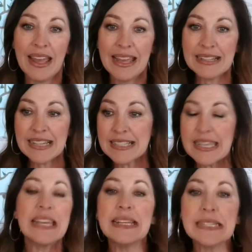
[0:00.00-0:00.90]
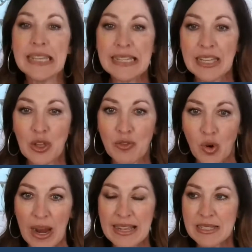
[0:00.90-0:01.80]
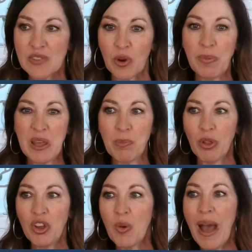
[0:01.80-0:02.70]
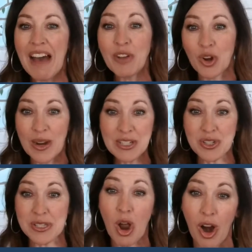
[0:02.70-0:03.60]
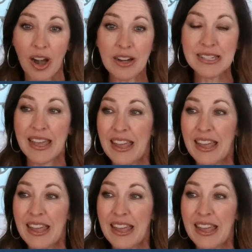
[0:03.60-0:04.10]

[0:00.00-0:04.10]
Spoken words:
It's easy to give grace for people who have a gracious heart.